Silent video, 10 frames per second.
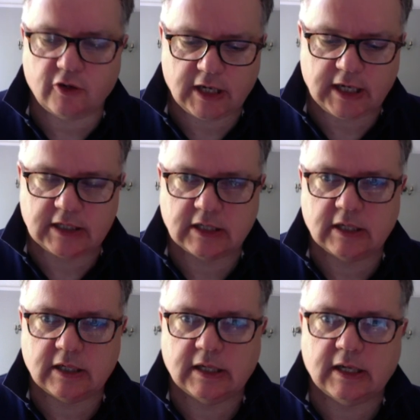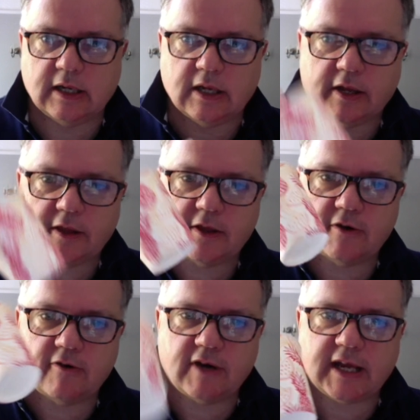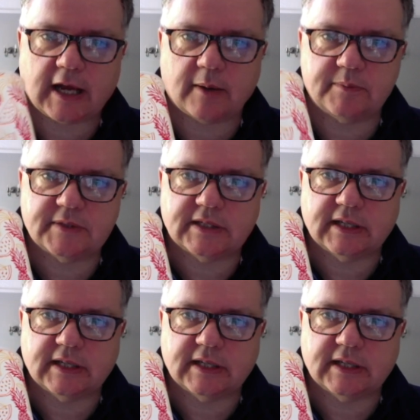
need 3 cups.